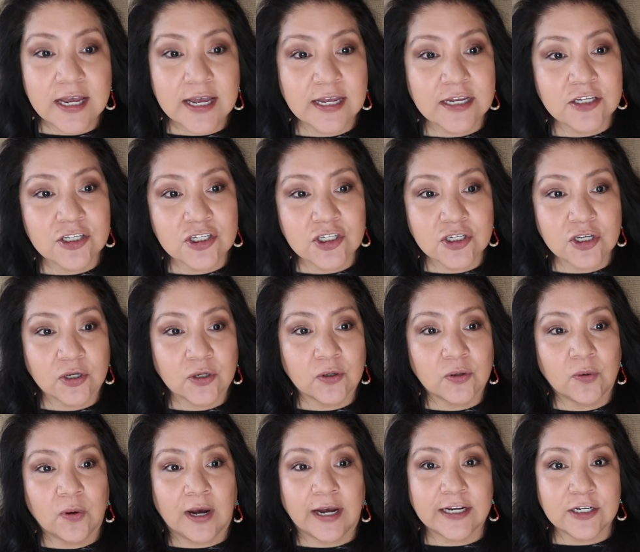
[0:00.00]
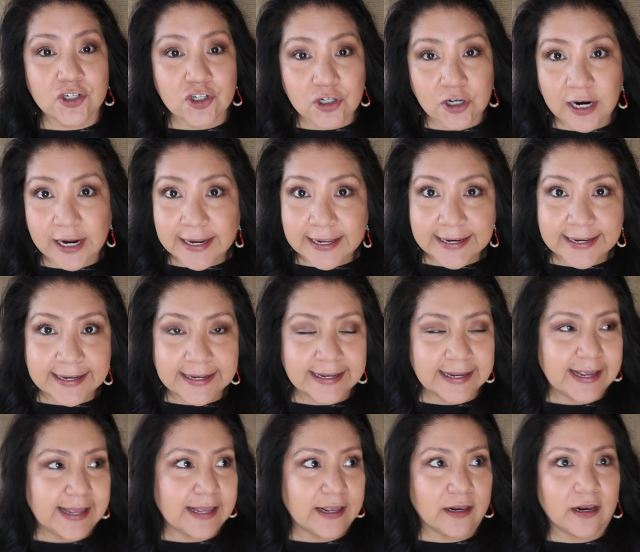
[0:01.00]
And so I tried
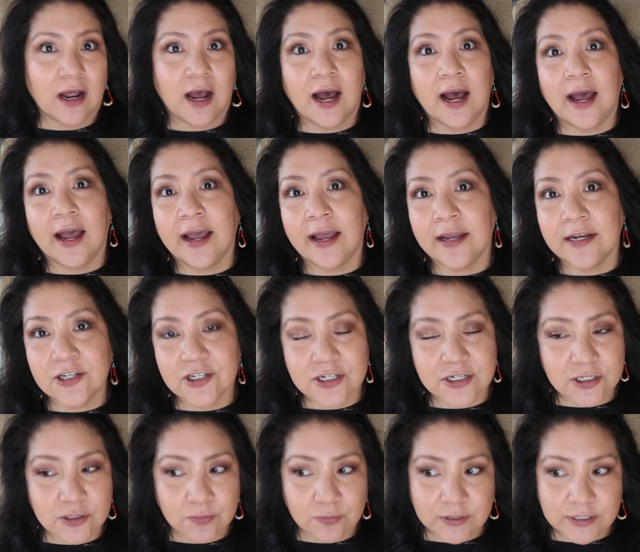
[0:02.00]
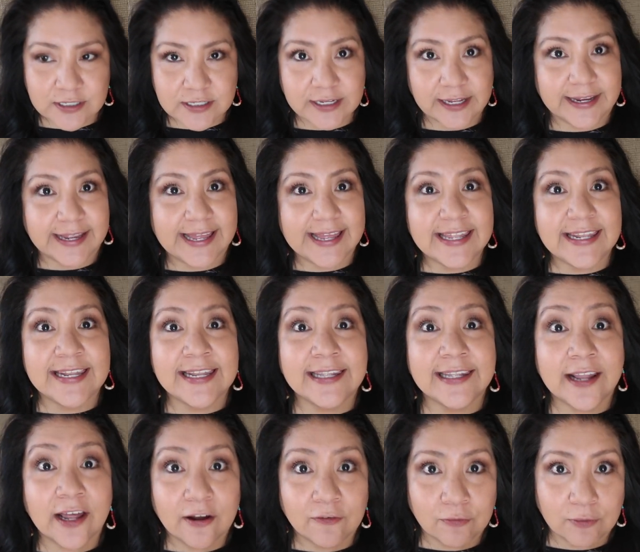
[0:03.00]
it and I just was like in
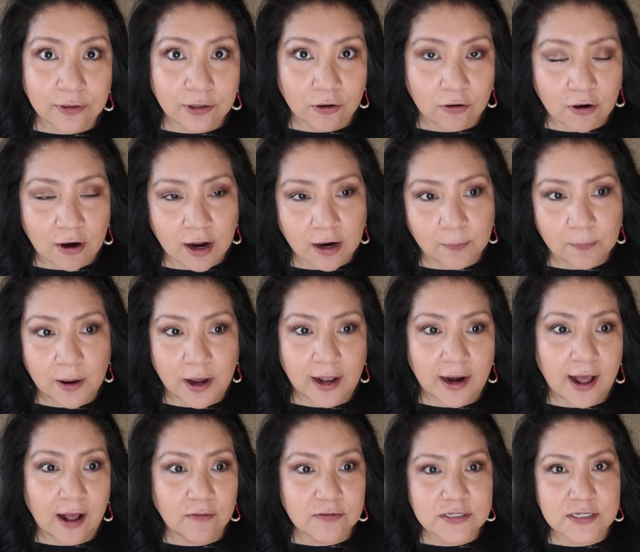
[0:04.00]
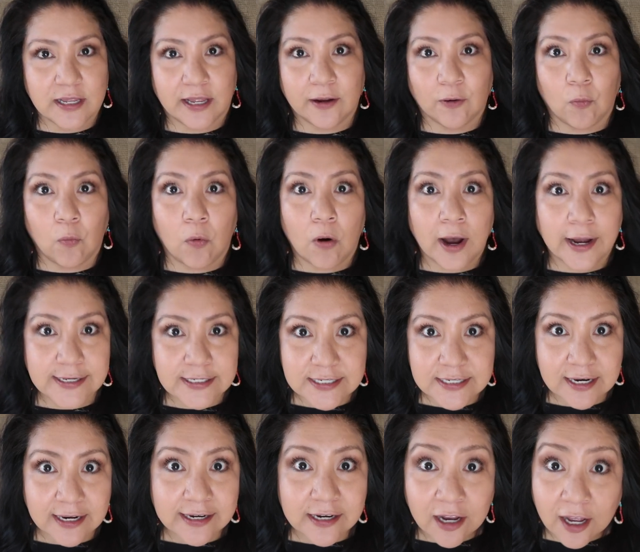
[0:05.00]
love with the crock pot. I was like, why
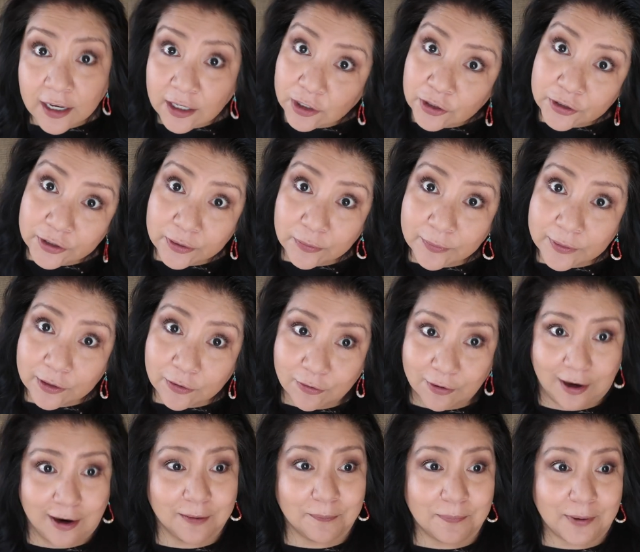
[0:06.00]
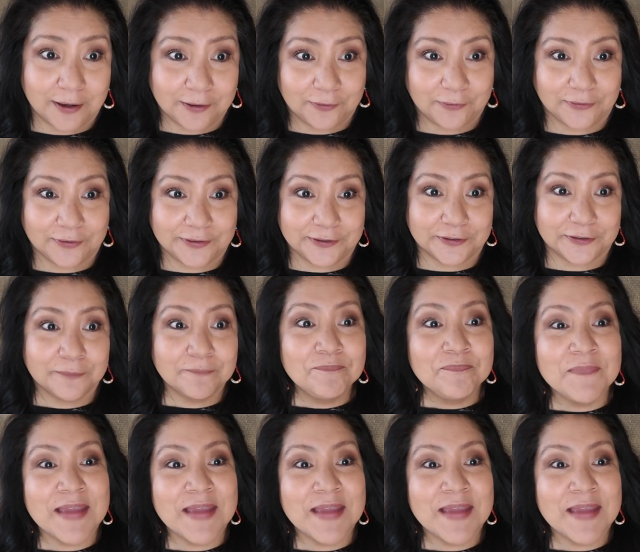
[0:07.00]
did I not cook with a crock pot earlier?